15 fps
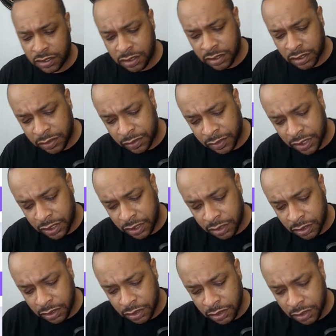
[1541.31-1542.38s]
Here, let me
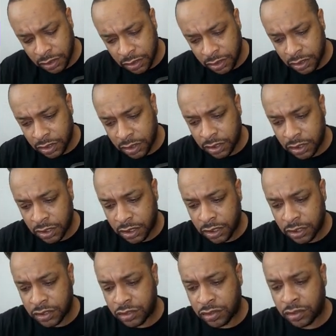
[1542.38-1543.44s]

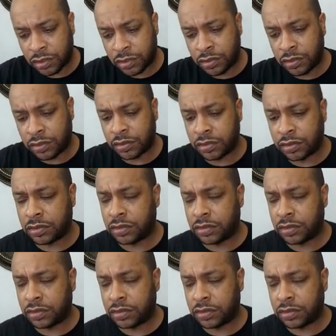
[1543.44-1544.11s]
control